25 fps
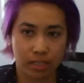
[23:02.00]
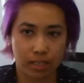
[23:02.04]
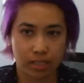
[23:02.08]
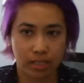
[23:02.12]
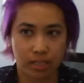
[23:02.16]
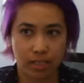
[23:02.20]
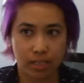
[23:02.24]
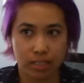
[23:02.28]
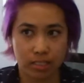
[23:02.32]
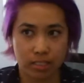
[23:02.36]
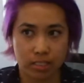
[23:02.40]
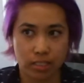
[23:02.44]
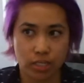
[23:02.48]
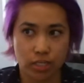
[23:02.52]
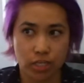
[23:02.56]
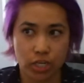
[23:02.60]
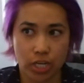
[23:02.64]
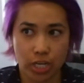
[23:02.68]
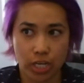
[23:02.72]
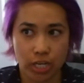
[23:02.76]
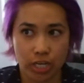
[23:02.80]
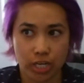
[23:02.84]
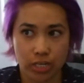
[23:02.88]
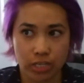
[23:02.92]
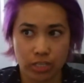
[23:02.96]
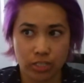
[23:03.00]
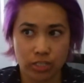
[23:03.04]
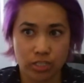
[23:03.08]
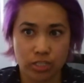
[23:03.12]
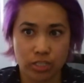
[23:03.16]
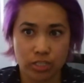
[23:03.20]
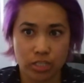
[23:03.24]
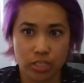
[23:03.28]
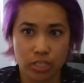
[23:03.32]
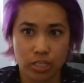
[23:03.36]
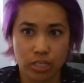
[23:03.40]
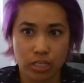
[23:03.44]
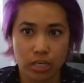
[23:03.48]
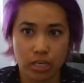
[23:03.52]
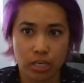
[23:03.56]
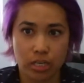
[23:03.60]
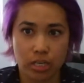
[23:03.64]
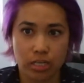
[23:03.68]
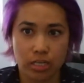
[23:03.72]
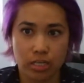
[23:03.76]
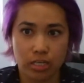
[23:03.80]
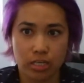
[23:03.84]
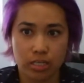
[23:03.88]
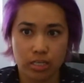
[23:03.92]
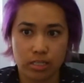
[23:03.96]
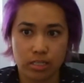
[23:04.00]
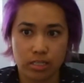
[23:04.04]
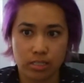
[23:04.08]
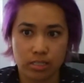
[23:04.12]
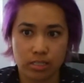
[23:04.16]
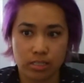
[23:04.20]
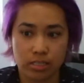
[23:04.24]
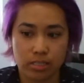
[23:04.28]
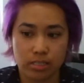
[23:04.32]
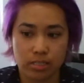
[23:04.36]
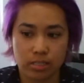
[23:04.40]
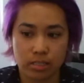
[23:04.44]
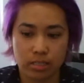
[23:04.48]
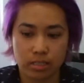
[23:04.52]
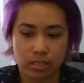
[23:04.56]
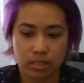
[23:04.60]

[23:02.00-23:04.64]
this change has